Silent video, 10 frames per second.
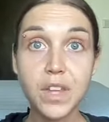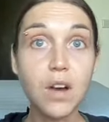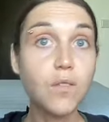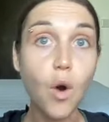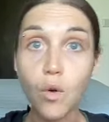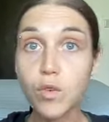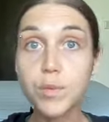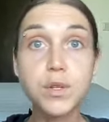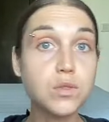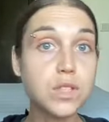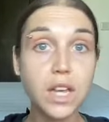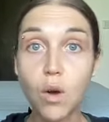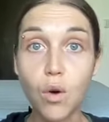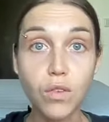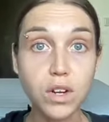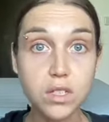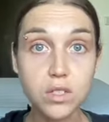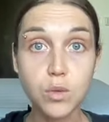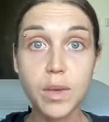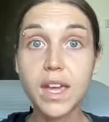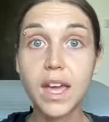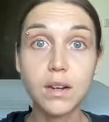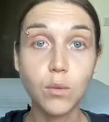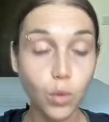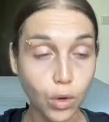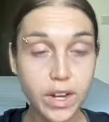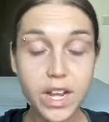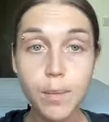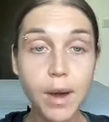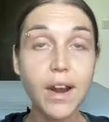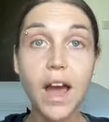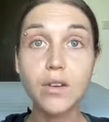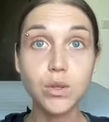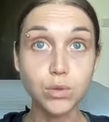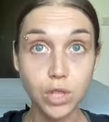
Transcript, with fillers: of overproducing and overconsuming and worrying about how you